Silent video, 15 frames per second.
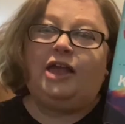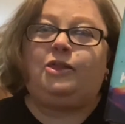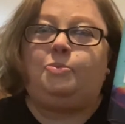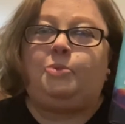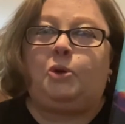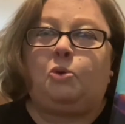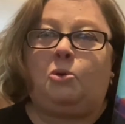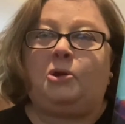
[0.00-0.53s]

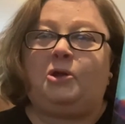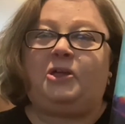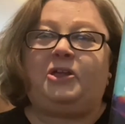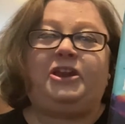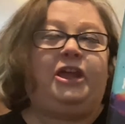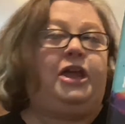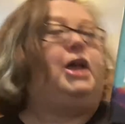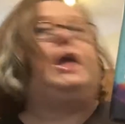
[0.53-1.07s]
Book
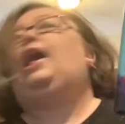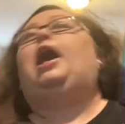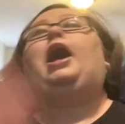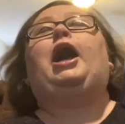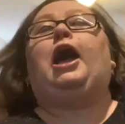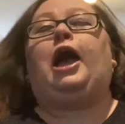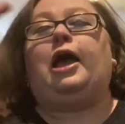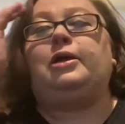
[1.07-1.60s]
World.
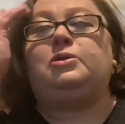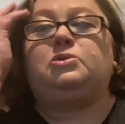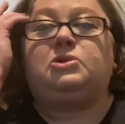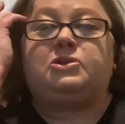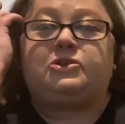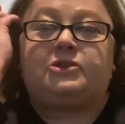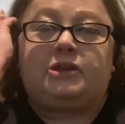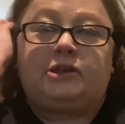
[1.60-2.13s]
I'm
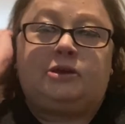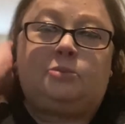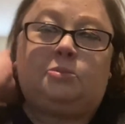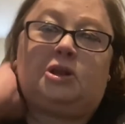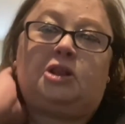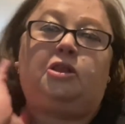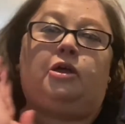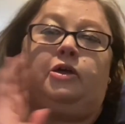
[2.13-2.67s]
just in the
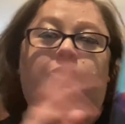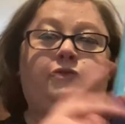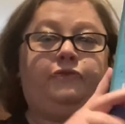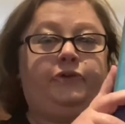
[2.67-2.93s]
middle of